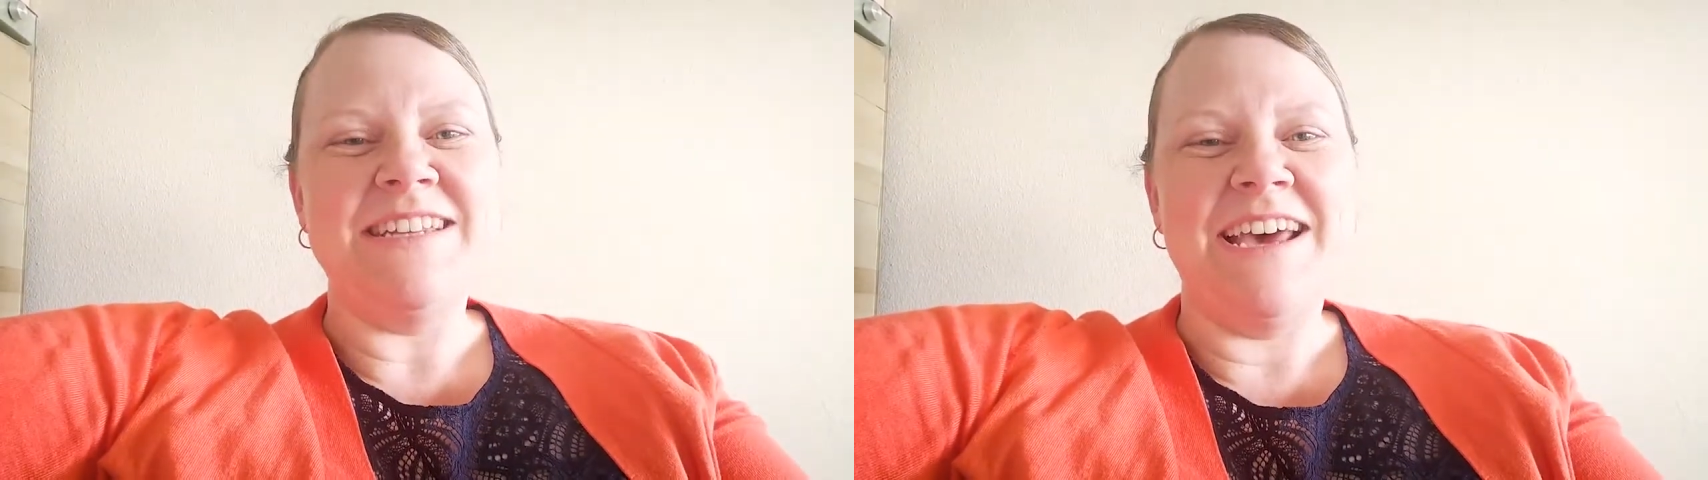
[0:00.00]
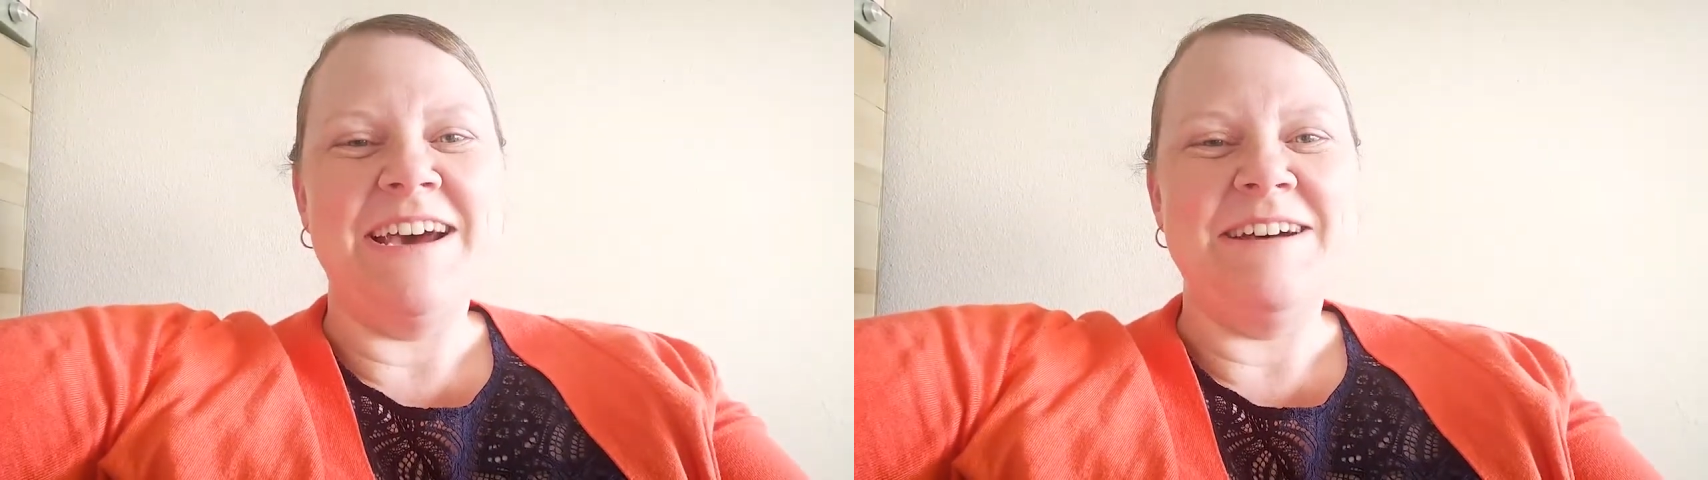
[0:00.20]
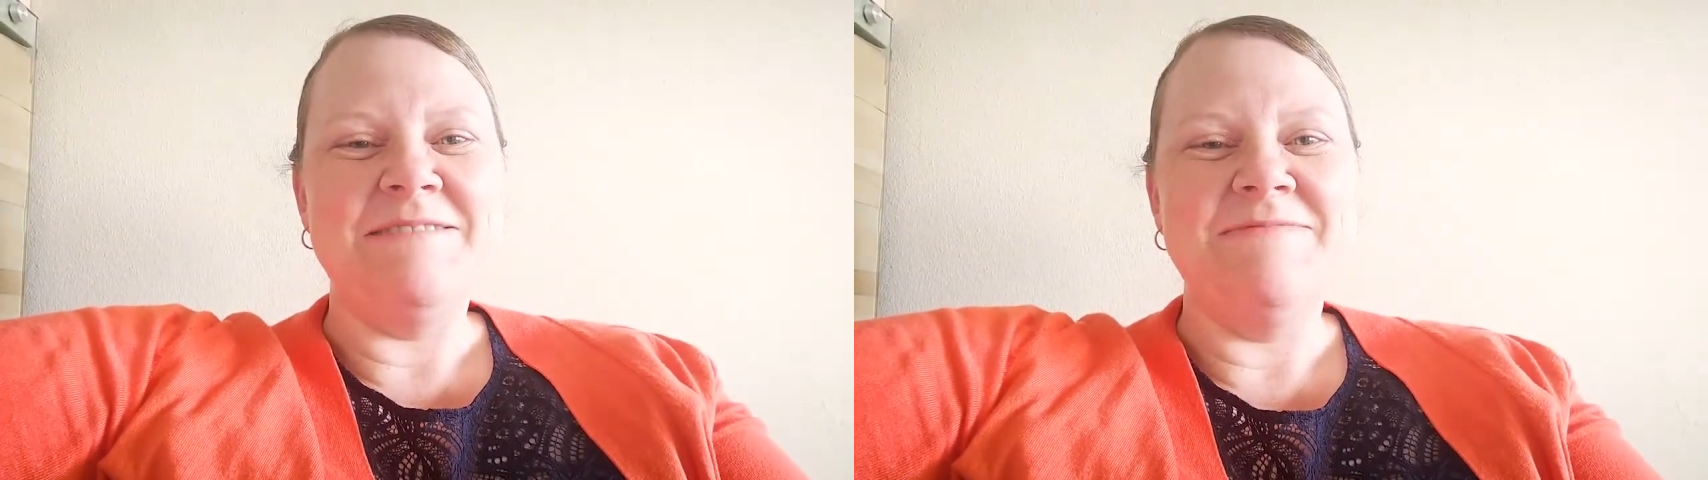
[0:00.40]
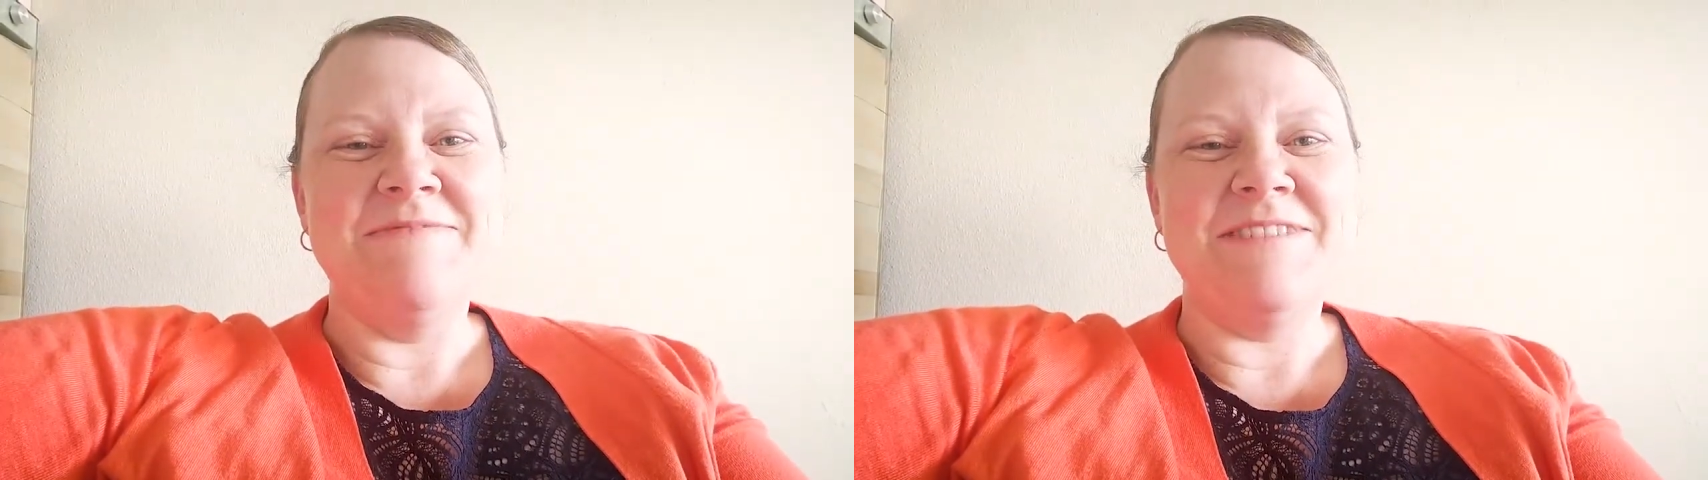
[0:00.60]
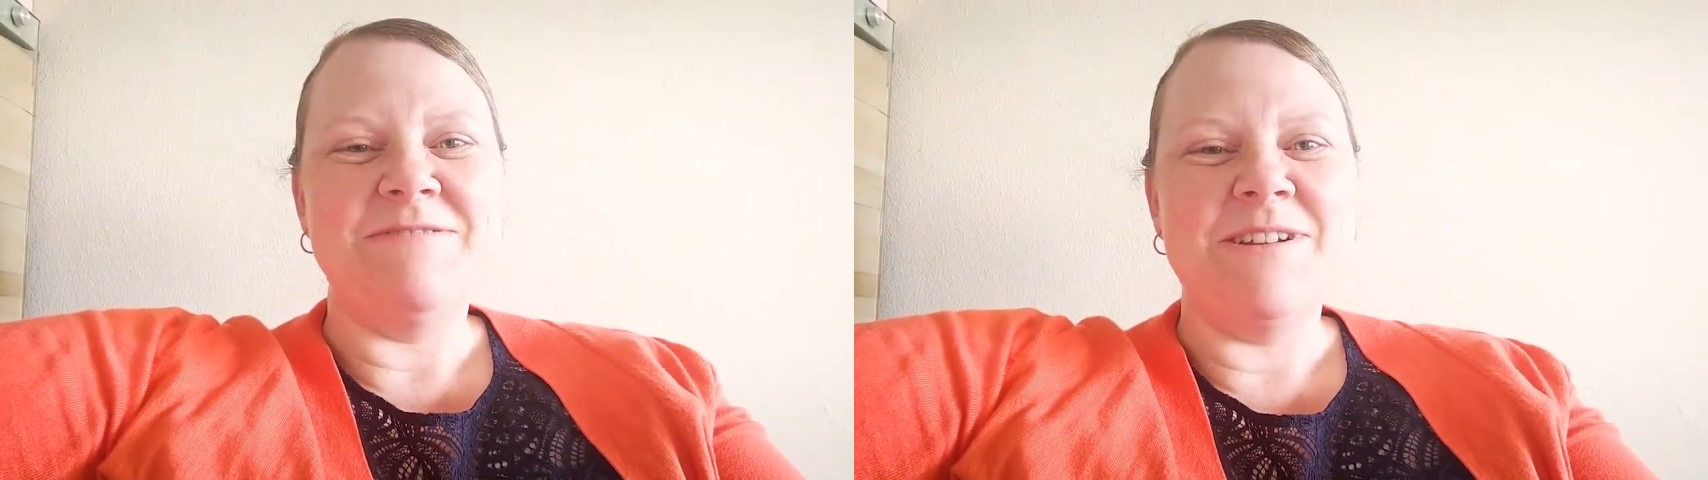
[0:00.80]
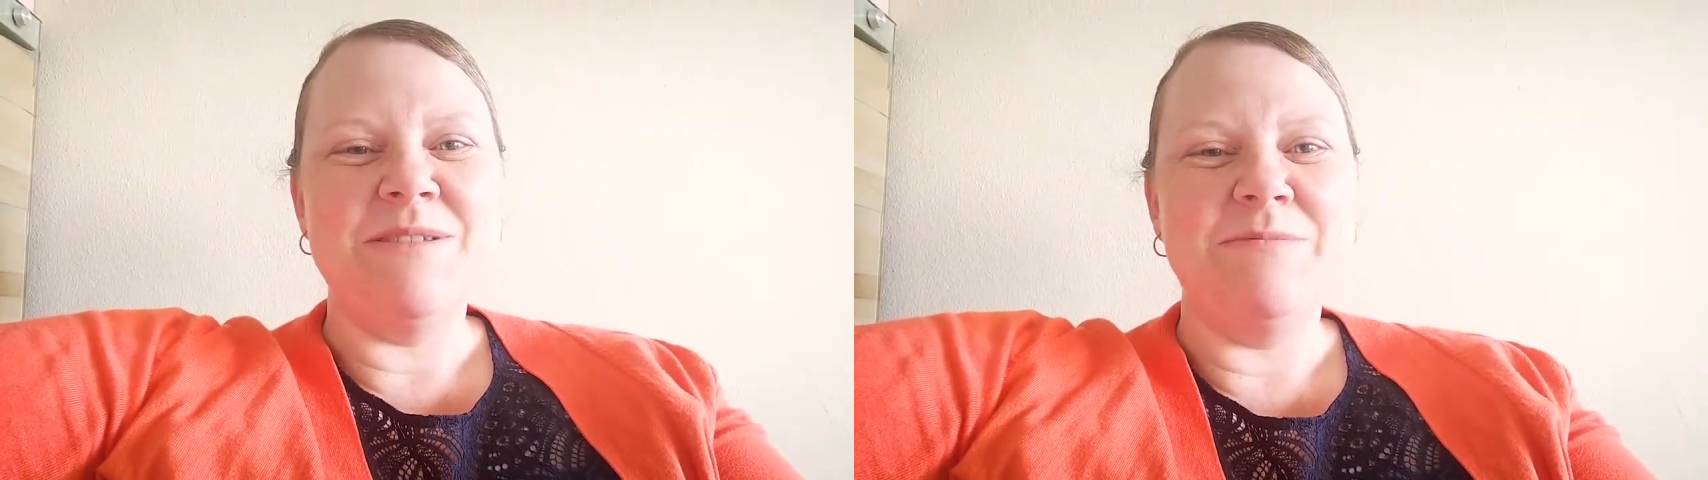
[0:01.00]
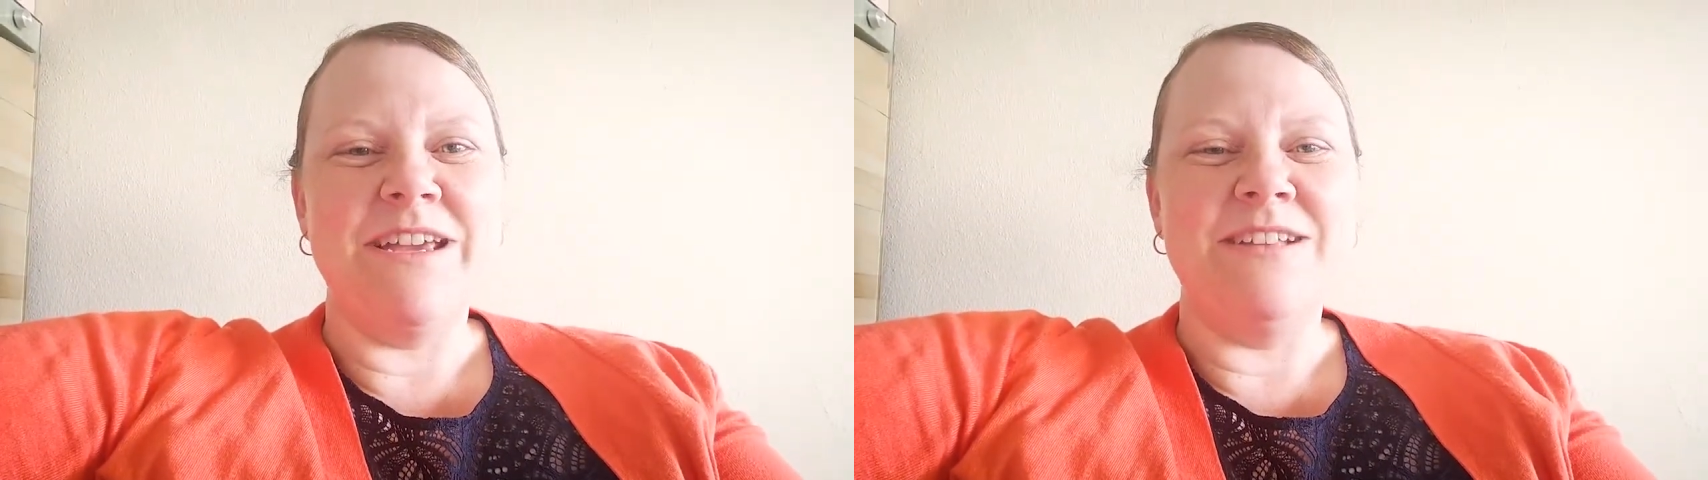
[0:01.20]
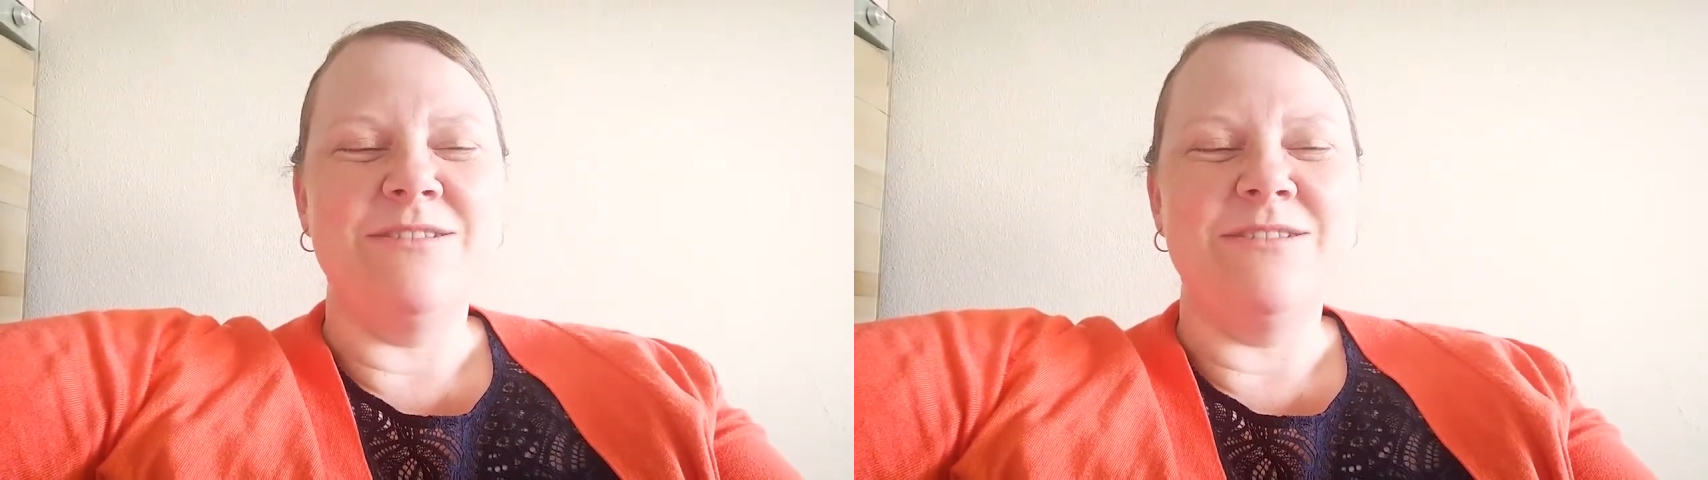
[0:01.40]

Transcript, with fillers: um, the rest of the week